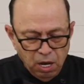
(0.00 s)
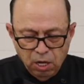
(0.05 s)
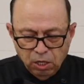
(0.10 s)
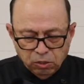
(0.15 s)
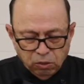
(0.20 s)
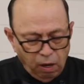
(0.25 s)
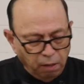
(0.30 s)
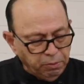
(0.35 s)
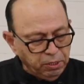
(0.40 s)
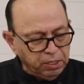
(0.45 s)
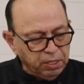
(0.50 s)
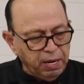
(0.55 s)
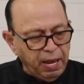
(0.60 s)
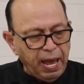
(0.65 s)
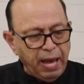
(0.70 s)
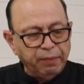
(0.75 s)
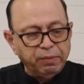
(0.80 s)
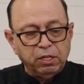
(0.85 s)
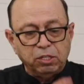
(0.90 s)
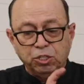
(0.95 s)
So I'm just going to
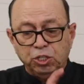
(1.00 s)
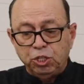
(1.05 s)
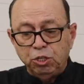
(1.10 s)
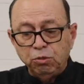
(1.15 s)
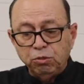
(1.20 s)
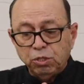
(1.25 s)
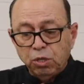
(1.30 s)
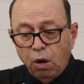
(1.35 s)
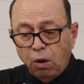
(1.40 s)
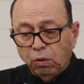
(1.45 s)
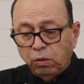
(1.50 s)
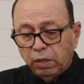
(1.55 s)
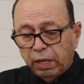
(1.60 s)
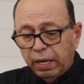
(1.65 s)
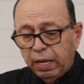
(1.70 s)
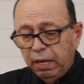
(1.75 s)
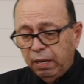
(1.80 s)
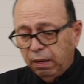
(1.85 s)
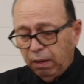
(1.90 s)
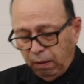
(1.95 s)
add the juice
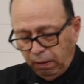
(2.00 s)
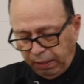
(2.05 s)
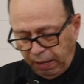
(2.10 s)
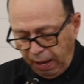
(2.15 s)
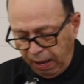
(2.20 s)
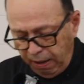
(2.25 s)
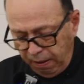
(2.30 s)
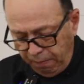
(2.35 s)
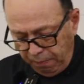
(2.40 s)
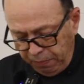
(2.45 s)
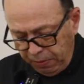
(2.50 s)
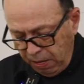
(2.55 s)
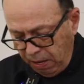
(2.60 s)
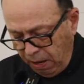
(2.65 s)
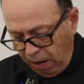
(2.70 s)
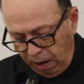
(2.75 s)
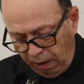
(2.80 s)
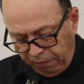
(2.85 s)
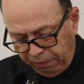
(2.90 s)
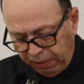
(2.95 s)
only, okay,
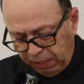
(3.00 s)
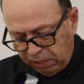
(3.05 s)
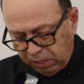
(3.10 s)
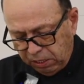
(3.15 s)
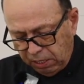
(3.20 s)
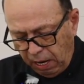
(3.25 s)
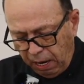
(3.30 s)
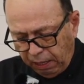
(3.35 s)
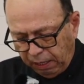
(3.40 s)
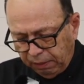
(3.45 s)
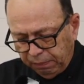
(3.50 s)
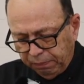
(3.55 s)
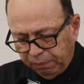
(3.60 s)
of this can.